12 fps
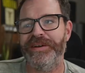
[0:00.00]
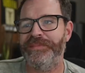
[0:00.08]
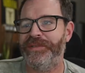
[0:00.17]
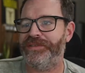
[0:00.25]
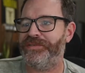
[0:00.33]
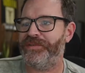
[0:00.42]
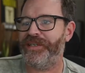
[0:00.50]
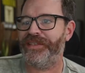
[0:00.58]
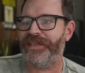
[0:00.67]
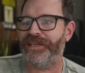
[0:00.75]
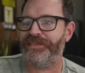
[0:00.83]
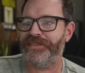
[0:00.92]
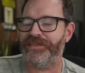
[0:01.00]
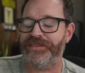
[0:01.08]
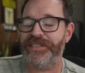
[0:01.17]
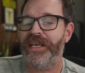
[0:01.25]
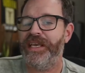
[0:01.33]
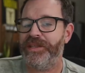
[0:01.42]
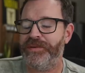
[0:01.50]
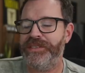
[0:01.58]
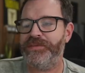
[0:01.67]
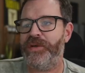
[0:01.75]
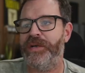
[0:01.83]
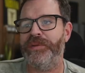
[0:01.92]
up to 20,000 hertz. The
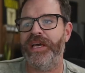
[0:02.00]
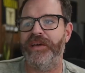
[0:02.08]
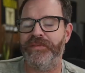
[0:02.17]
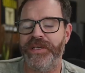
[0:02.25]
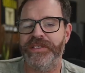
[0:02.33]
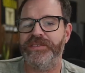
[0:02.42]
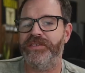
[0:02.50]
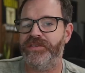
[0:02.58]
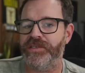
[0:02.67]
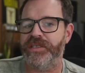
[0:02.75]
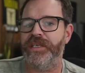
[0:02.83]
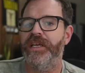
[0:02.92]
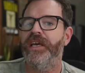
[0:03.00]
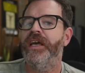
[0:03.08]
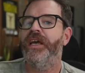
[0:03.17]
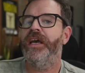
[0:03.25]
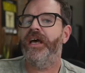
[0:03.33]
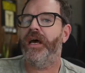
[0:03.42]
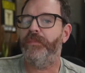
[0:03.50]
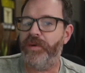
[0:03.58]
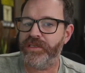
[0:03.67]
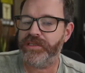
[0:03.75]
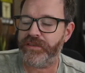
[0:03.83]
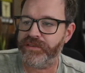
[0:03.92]
reason why I'm laughing is usually a
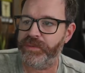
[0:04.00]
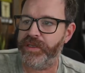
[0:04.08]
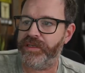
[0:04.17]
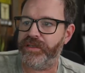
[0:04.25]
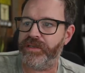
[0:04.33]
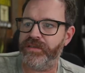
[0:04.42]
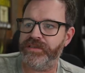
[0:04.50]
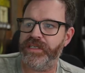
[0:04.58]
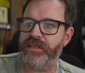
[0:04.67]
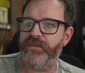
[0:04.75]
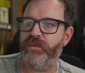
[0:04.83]
bookshelf speaker that goes down to